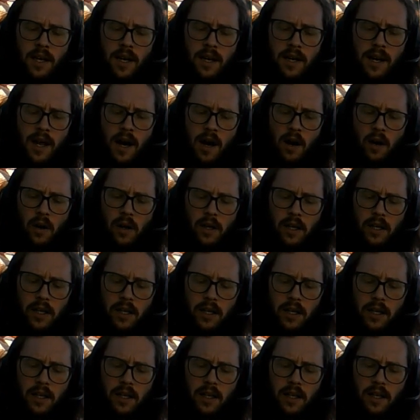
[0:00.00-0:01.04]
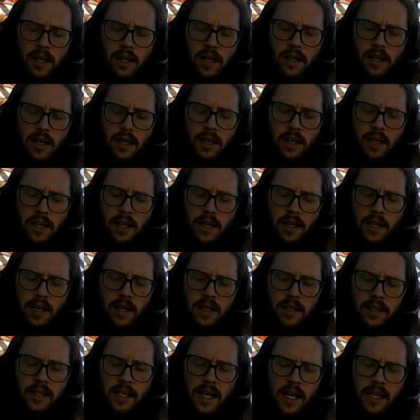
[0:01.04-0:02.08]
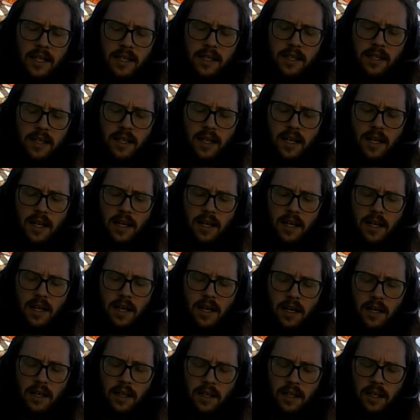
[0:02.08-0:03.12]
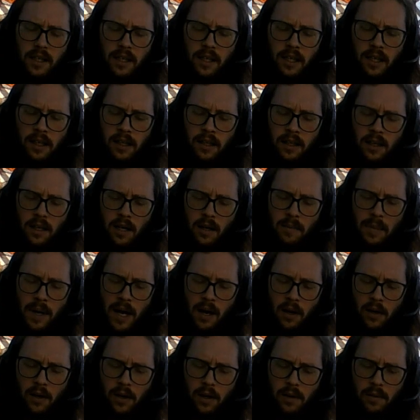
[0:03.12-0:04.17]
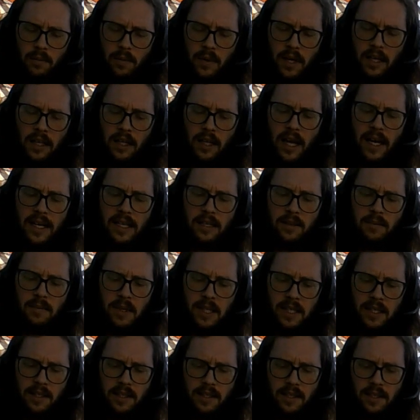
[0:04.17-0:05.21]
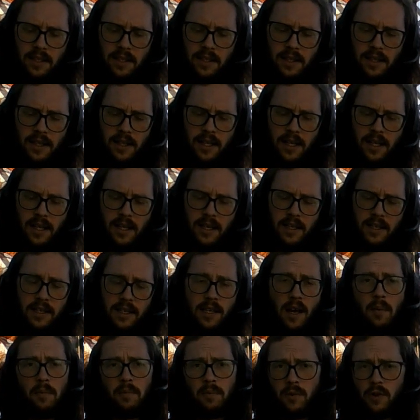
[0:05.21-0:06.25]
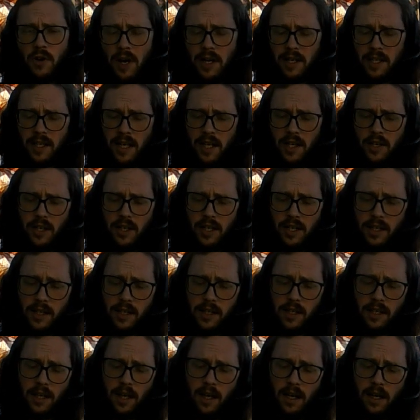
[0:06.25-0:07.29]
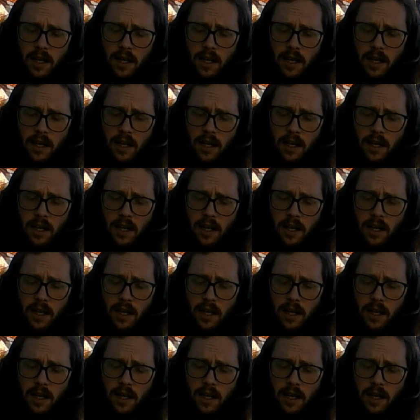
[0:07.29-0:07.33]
Now, it says here about enlightenment in some translations.